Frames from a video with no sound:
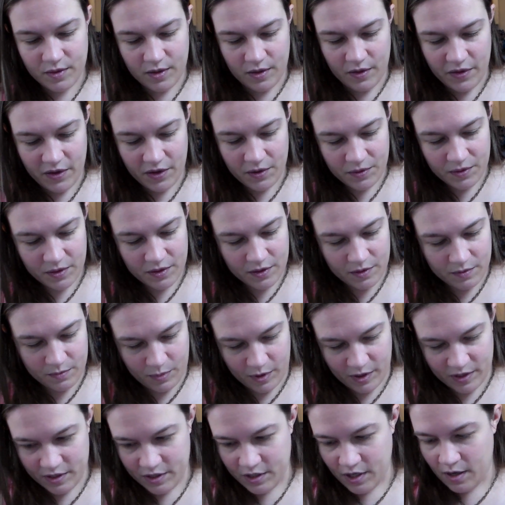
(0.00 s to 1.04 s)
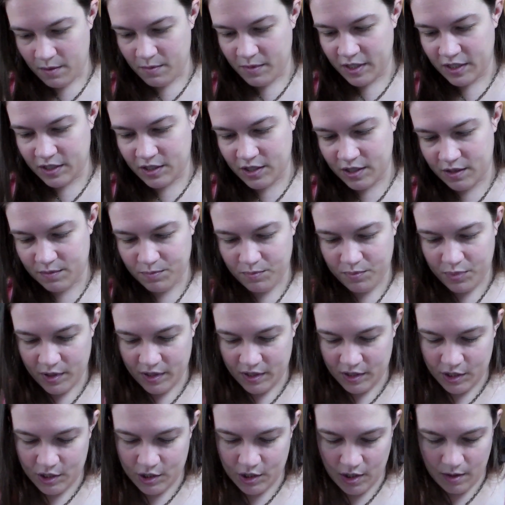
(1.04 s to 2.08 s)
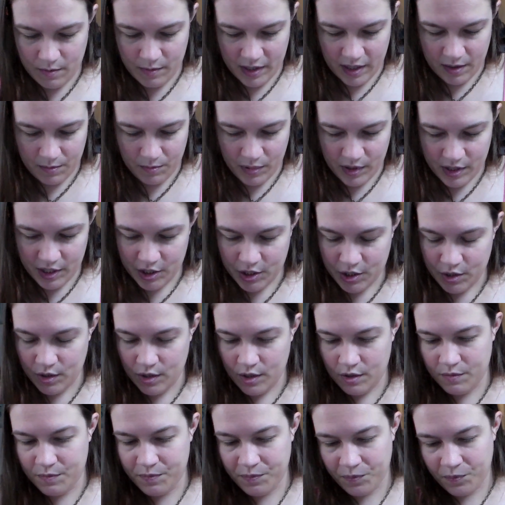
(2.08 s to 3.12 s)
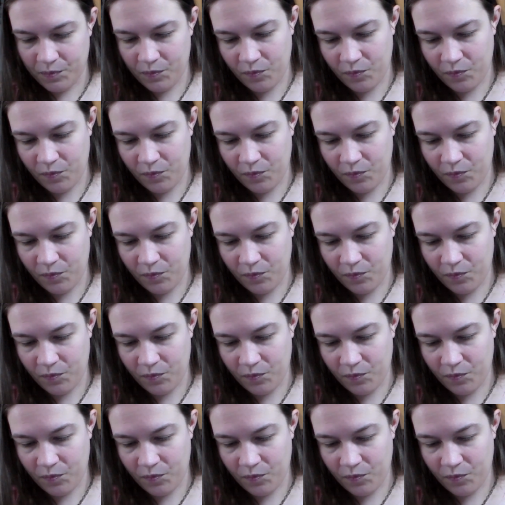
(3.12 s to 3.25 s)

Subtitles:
Although, you know, Prince Charming is just Prince Charming, I'm pretty sure.